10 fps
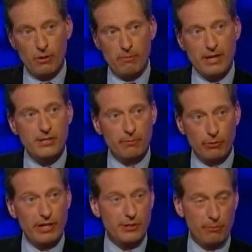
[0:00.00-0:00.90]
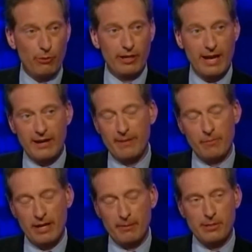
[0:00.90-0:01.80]
my support, as you pointed out, I'm
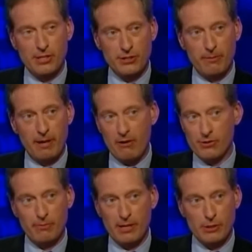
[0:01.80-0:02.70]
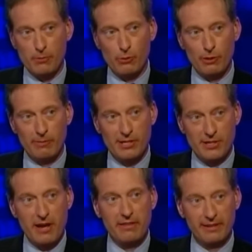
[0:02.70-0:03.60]
not in a position of power, so my support means nothing.